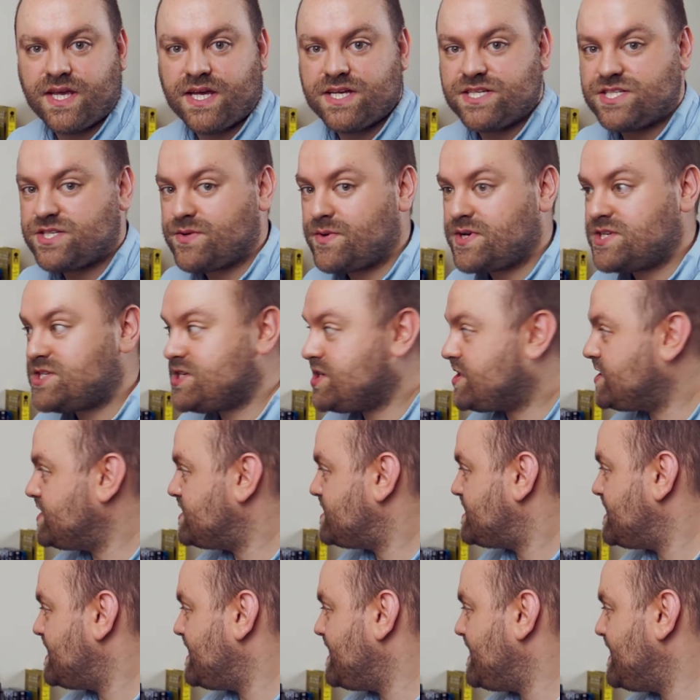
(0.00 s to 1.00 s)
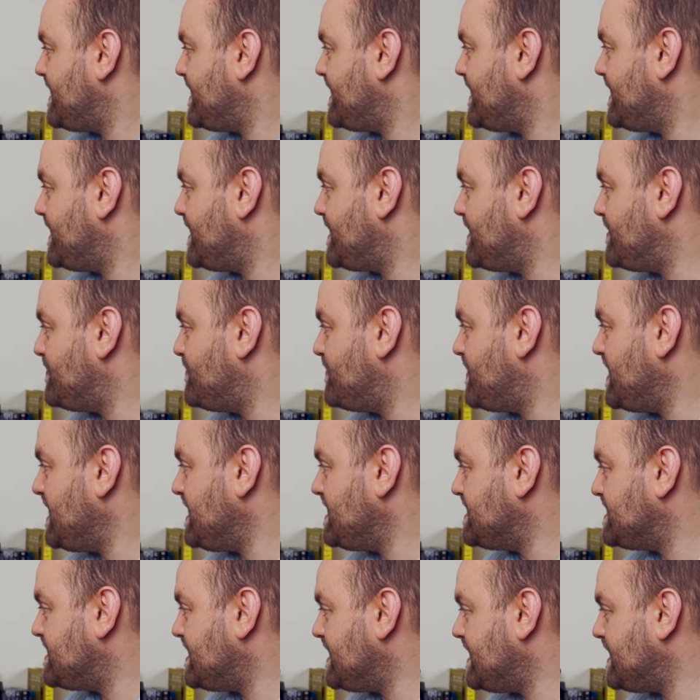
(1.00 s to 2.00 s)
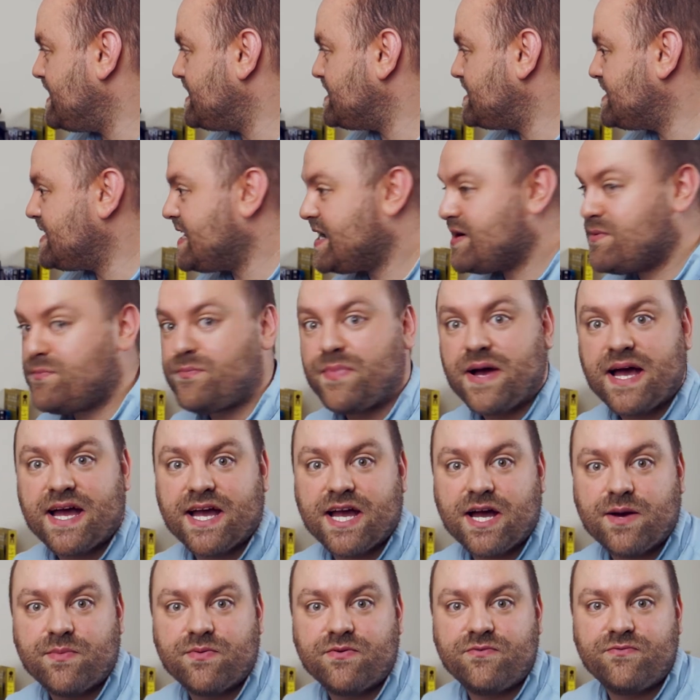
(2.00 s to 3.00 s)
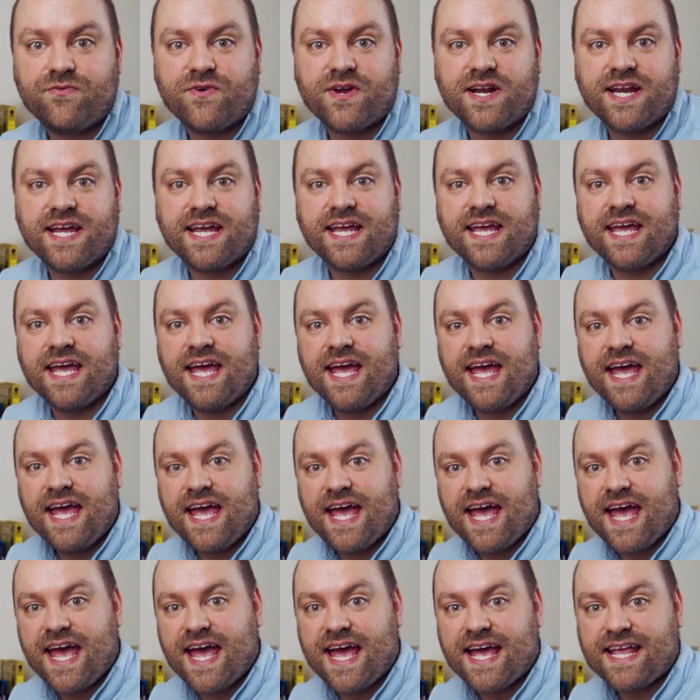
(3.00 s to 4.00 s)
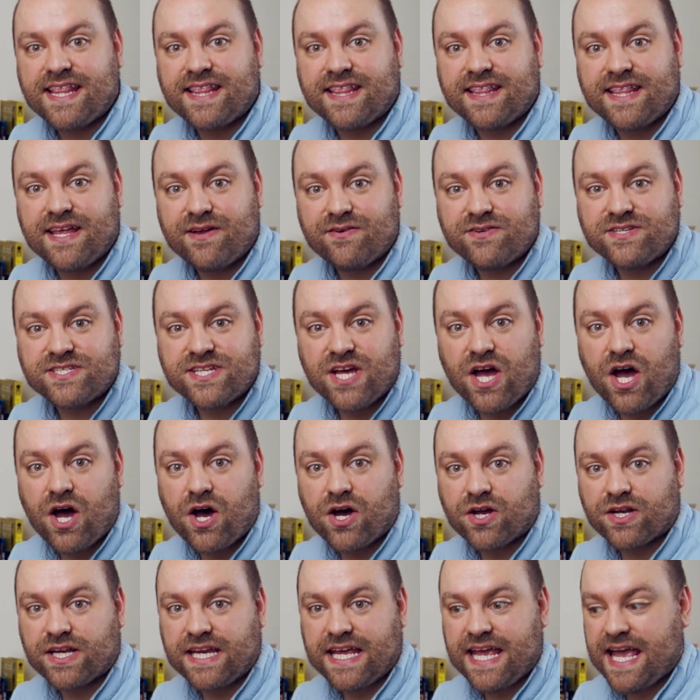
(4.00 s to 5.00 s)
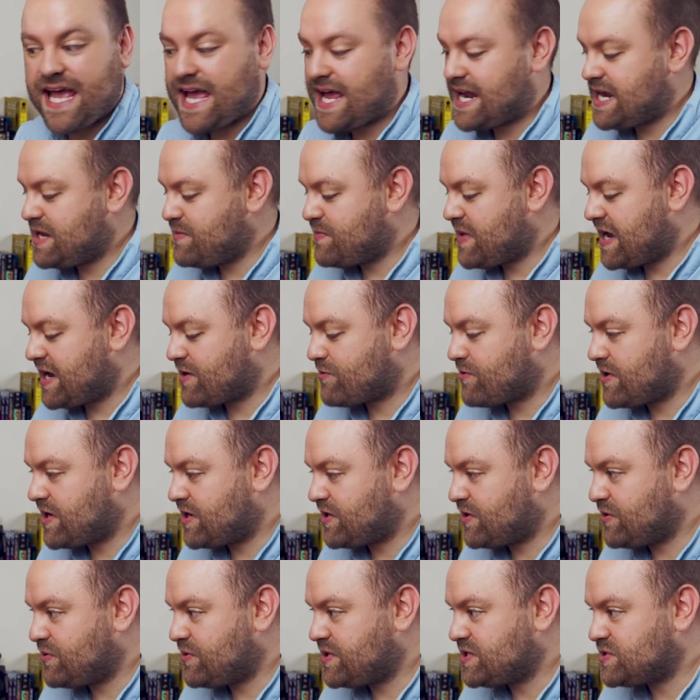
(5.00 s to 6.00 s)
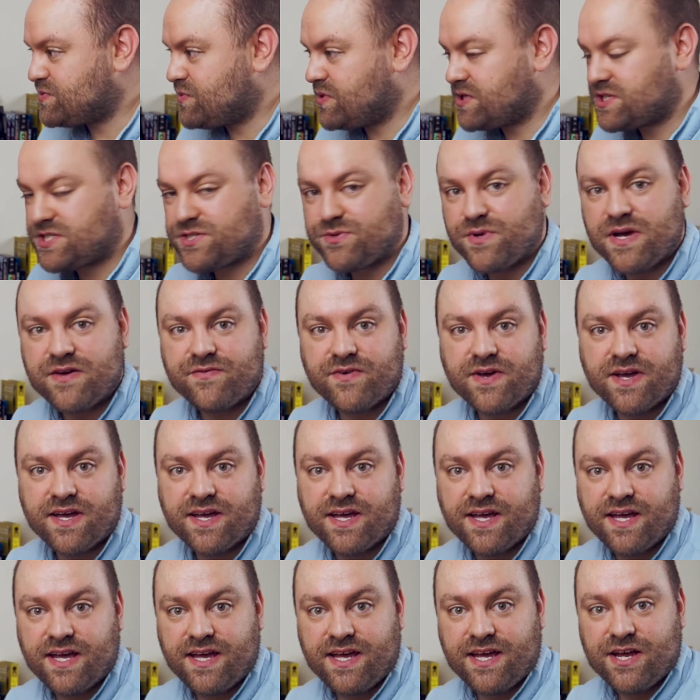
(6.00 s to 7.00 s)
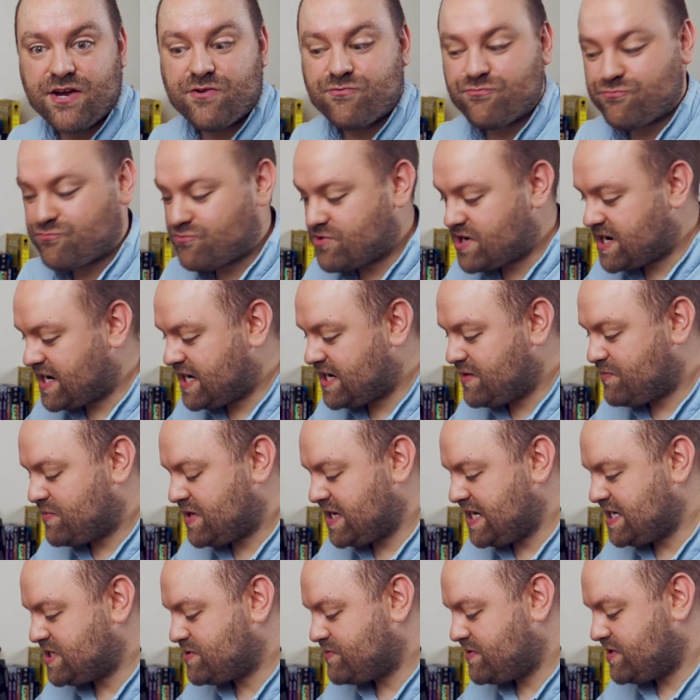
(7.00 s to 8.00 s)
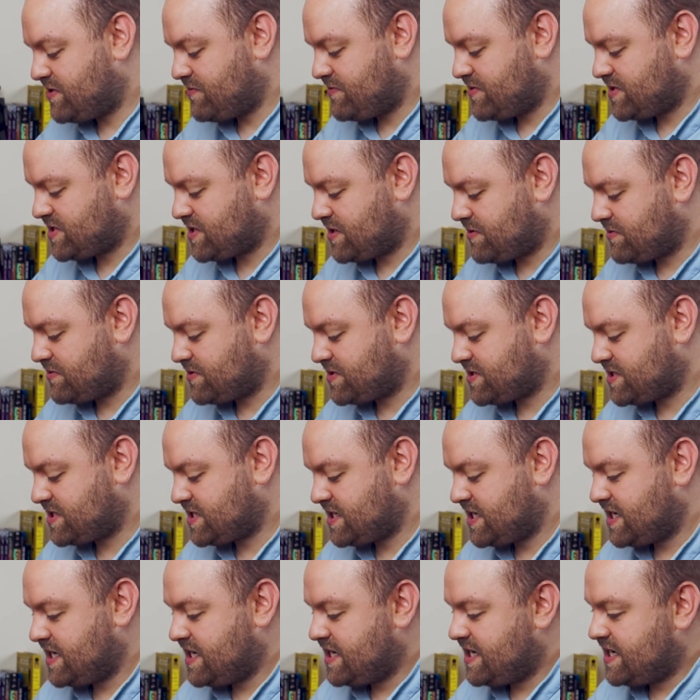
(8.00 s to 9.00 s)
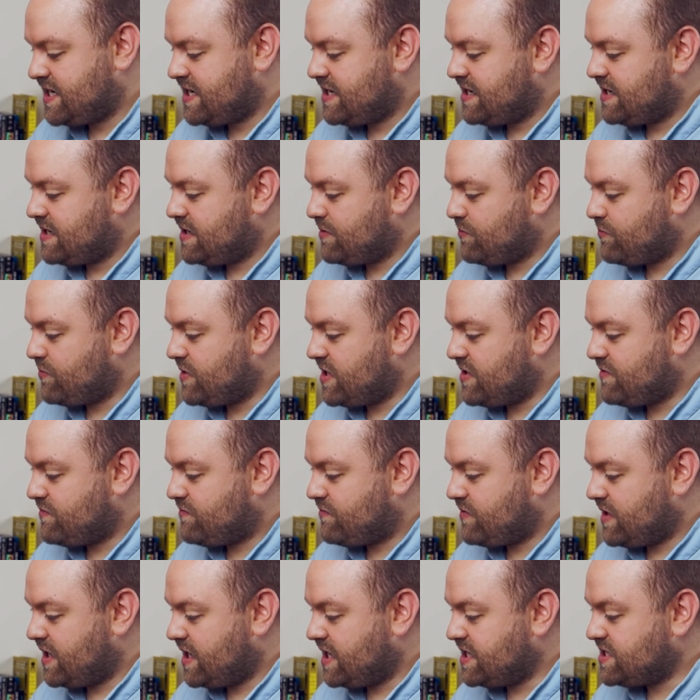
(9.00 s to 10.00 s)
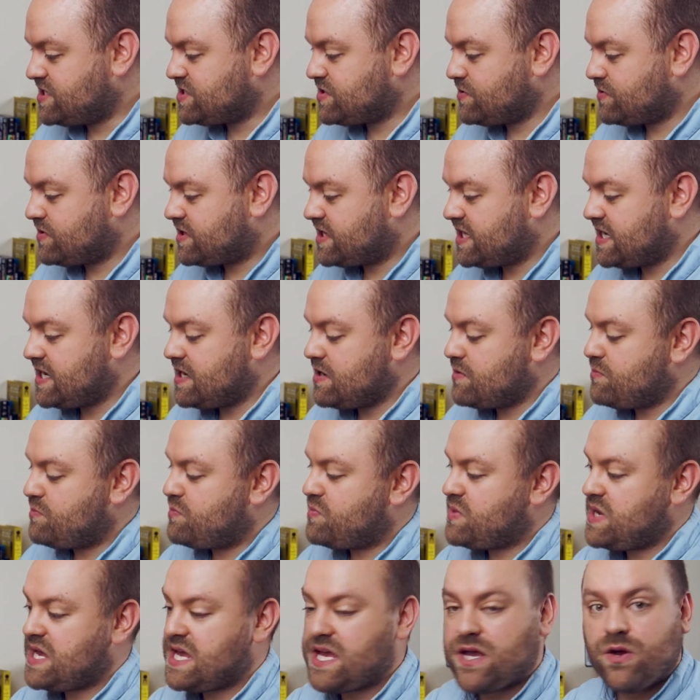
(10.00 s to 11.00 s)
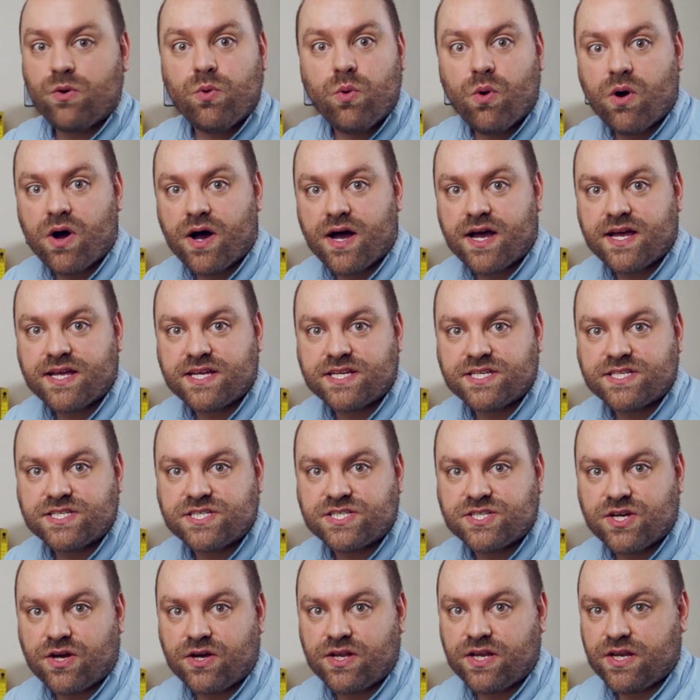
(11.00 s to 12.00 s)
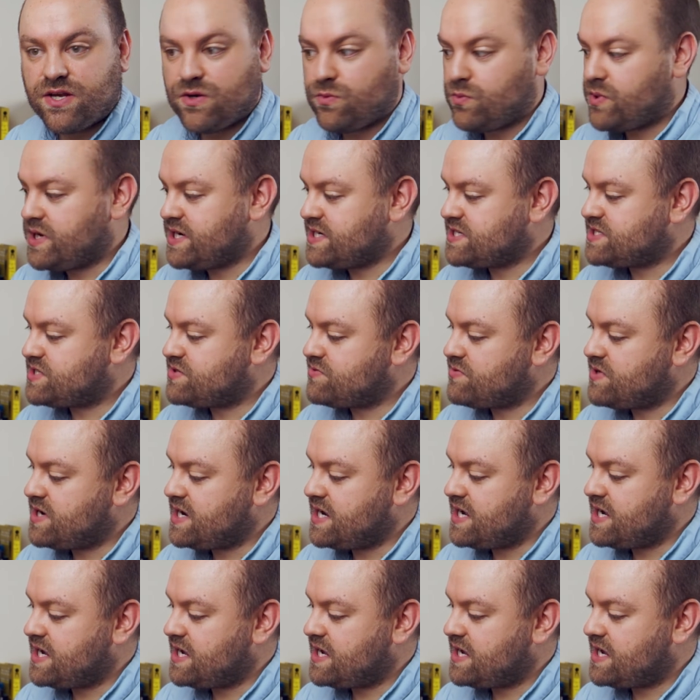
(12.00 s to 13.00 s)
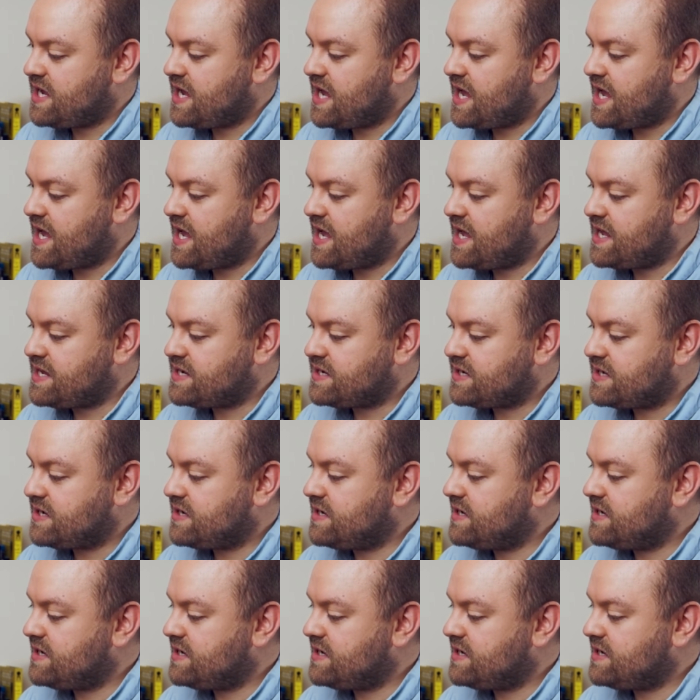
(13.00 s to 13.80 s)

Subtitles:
So as you can see, the PC is now back up and running and there is hardly any background noise whatsoever. Really pleased with the results. We've installed the Be Quiet Silent Wings 3 and